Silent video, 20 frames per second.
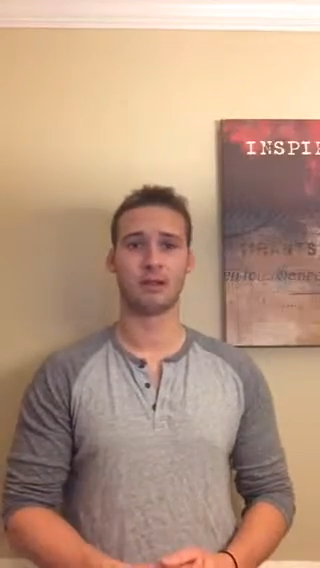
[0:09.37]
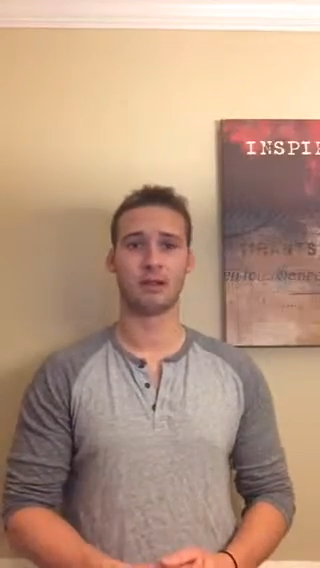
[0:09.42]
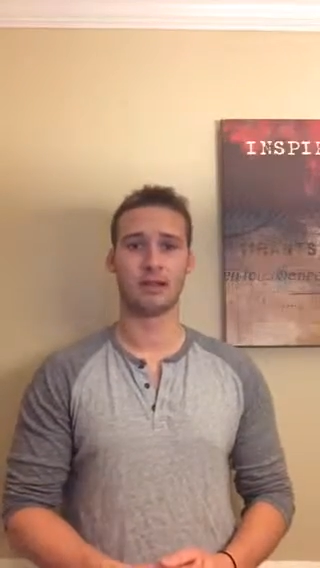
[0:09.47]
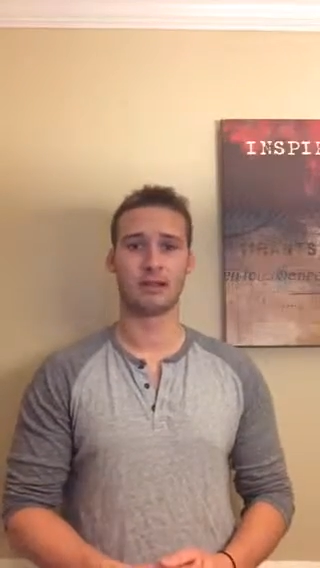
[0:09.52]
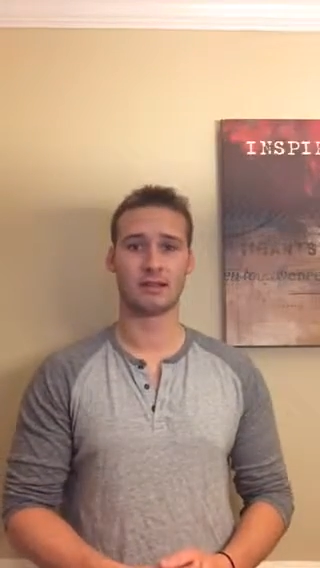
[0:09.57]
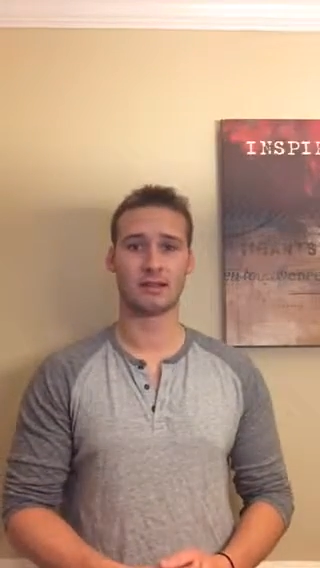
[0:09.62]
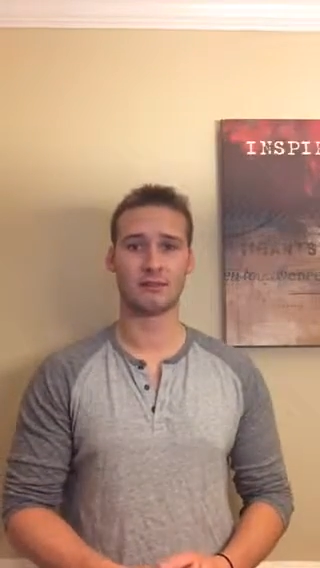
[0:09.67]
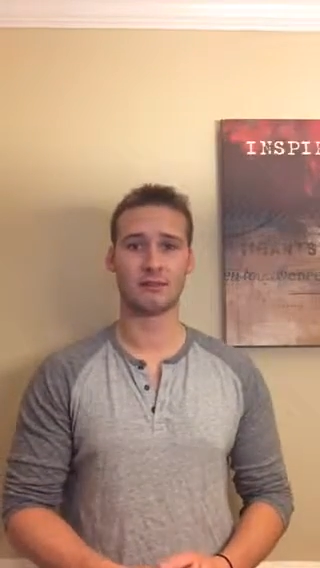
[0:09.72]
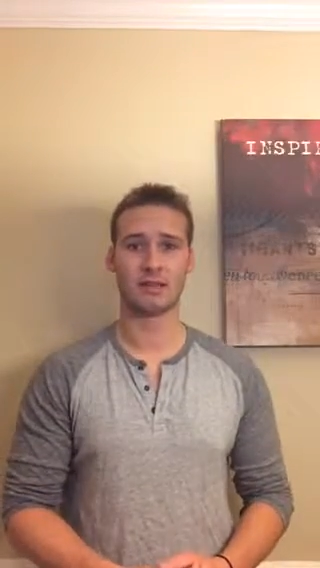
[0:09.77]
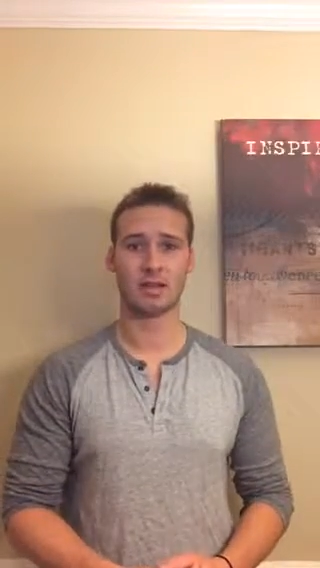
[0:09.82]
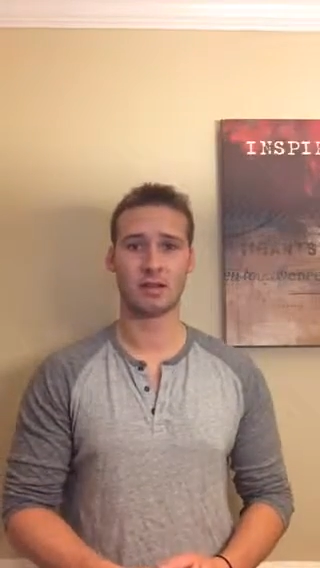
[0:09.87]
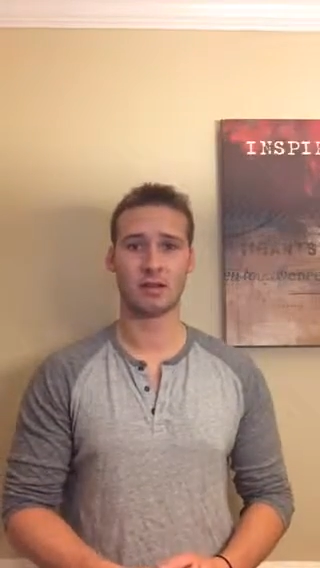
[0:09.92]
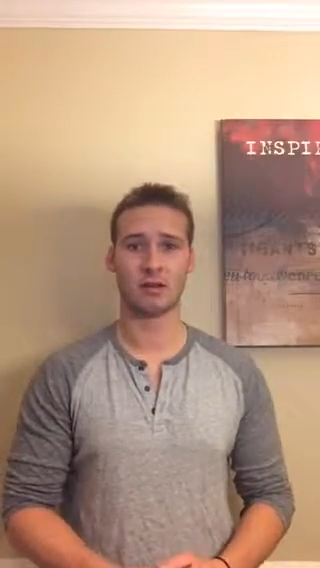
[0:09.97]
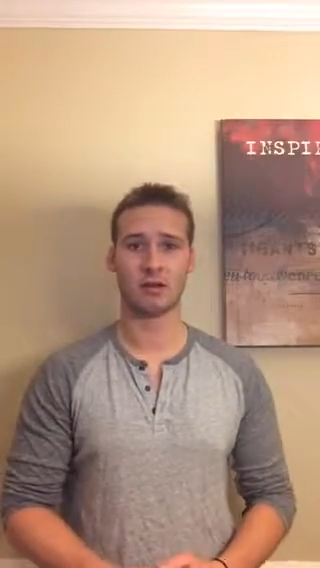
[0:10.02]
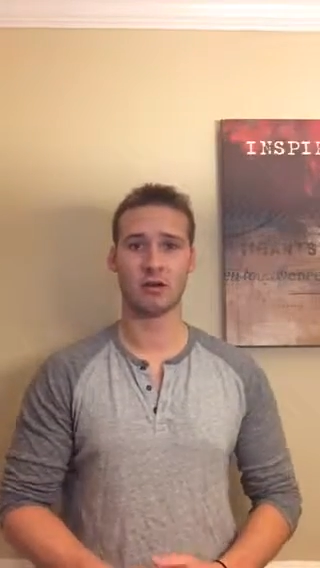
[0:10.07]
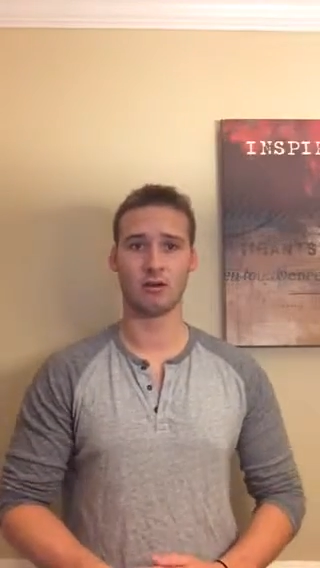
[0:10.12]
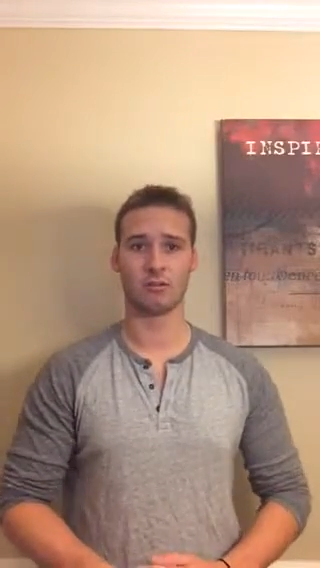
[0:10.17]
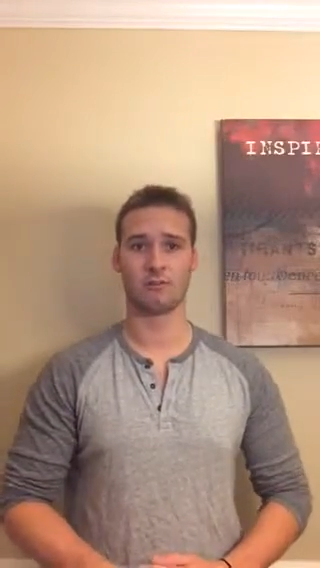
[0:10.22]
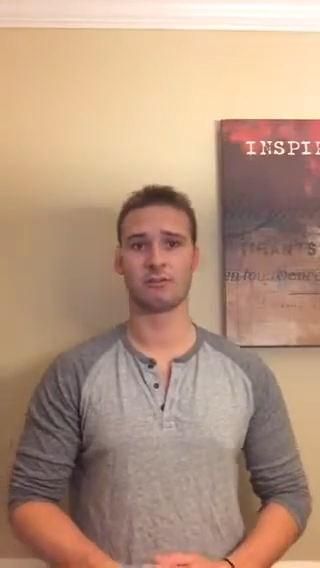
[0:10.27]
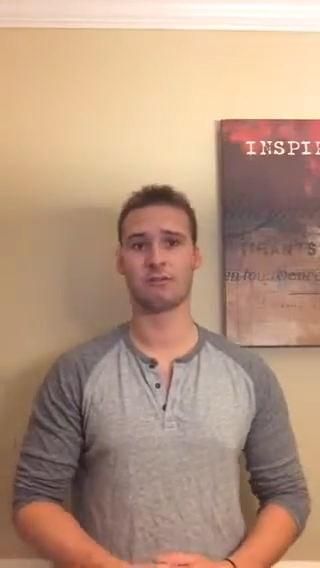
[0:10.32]
Let them take
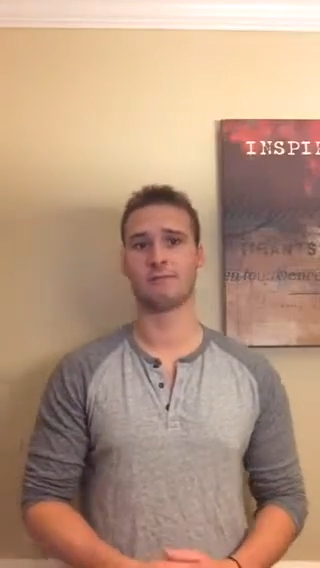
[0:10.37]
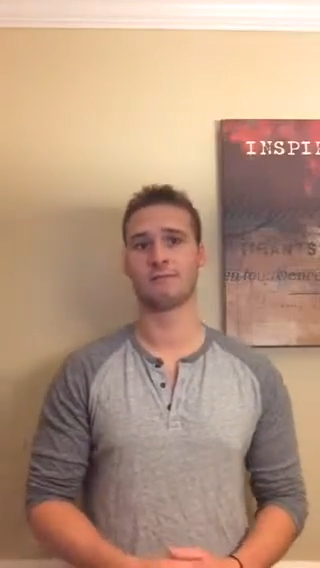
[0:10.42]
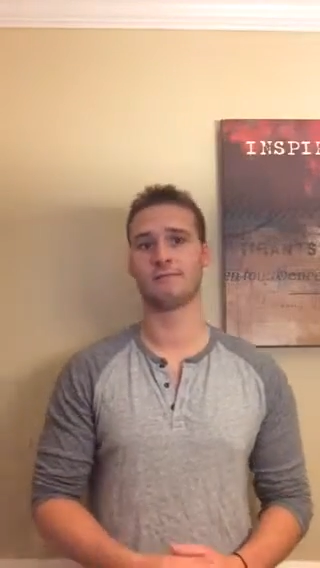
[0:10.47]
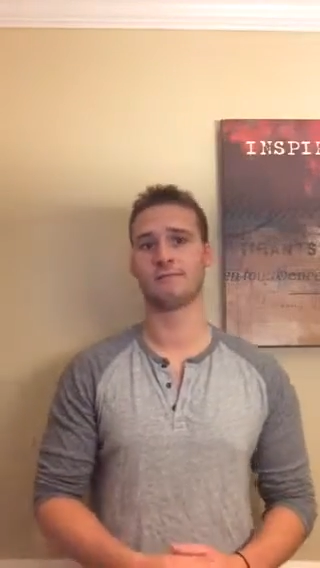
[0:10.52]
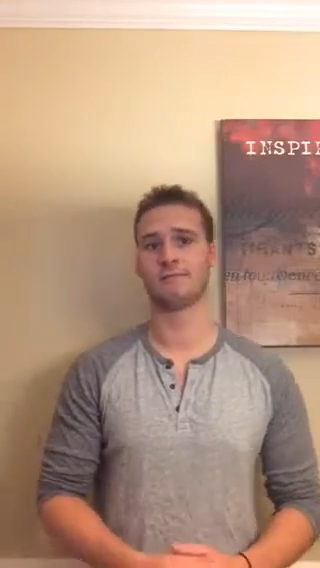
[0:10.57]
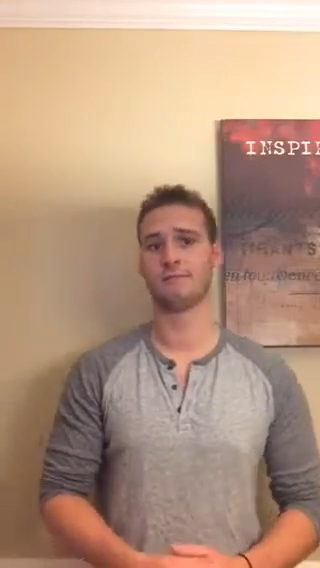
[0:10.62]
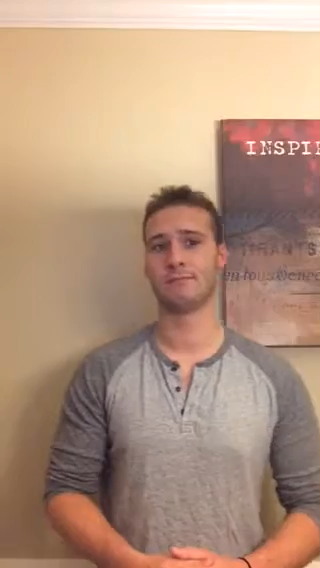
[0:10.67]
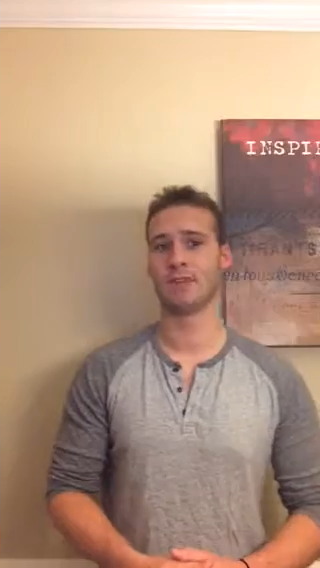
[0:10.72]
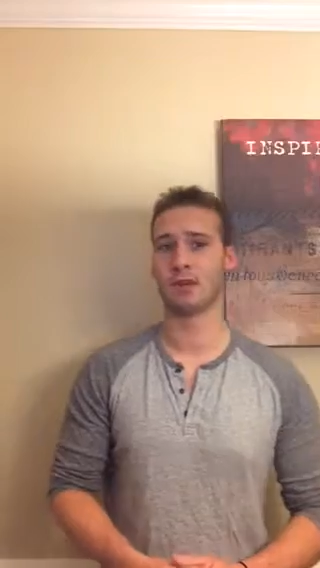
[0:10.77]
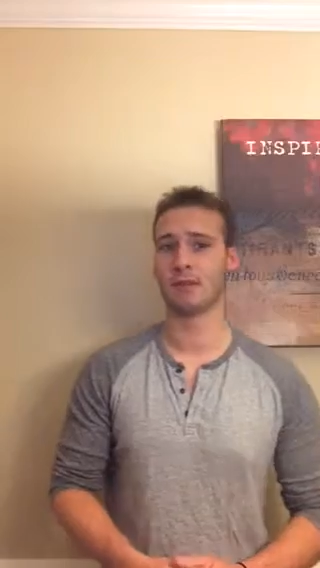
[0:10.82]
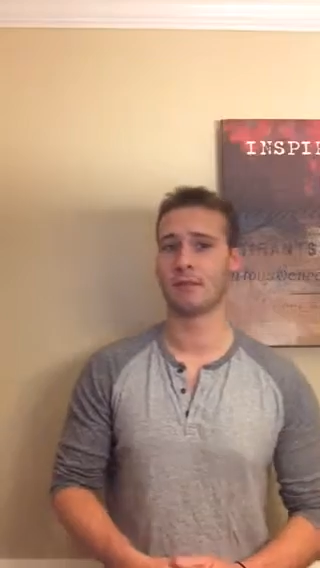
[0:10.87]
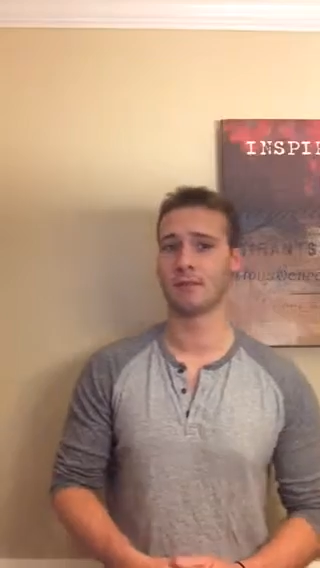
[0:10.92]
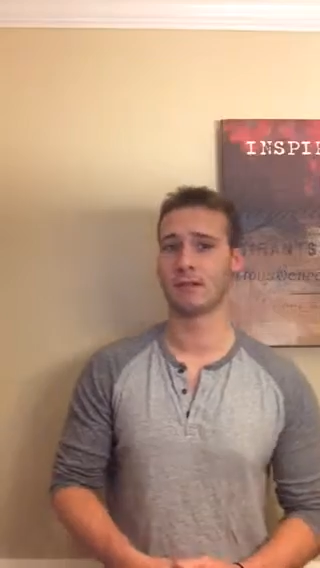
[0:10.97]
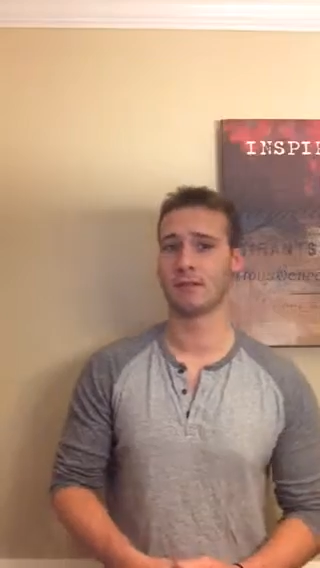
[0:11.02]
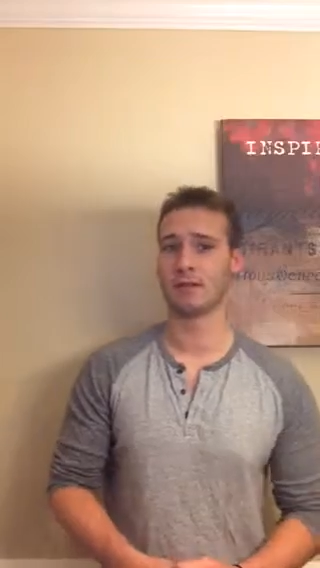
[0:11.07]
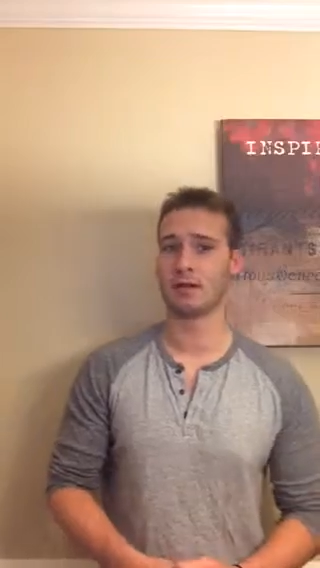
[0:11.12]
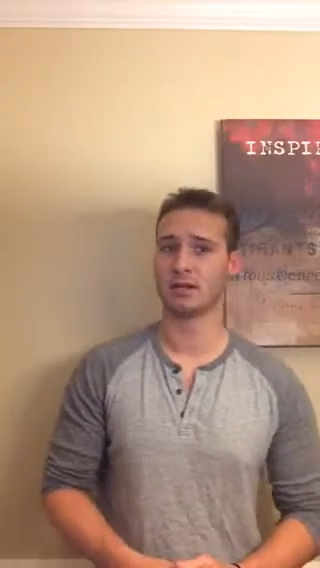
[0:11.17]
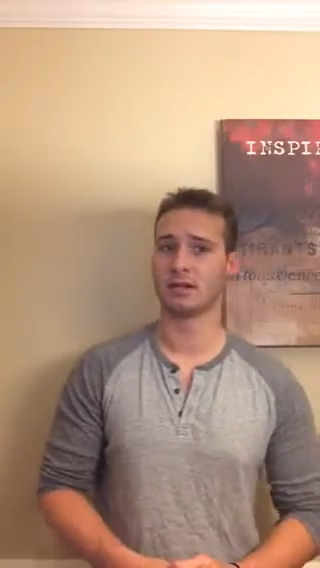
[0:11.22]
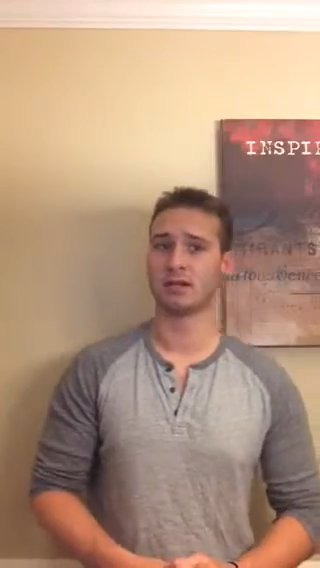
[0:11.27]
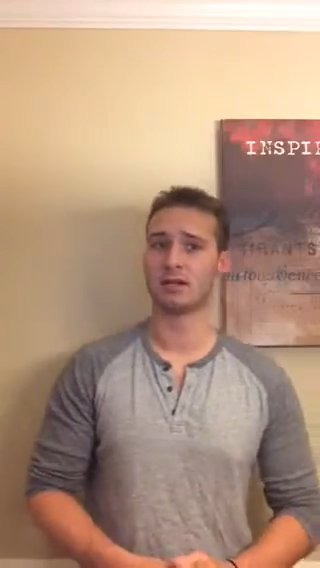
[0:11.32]
arms. That was
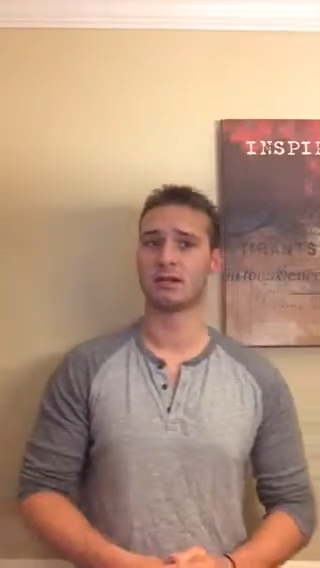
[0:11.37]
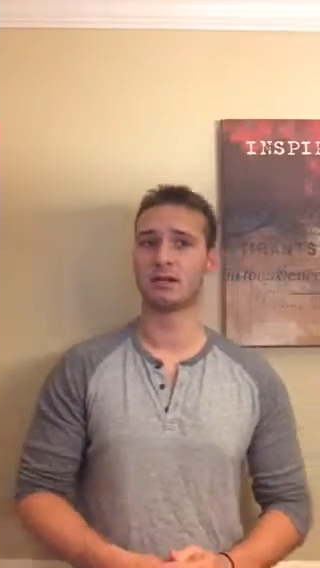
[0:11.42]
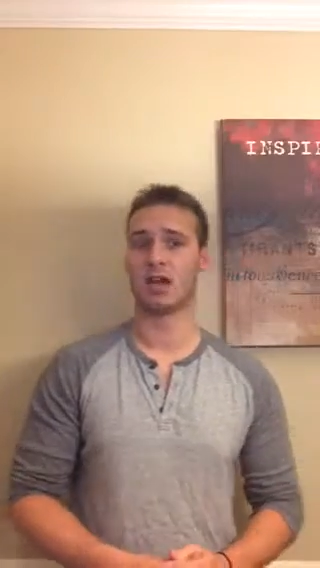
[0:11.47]
said by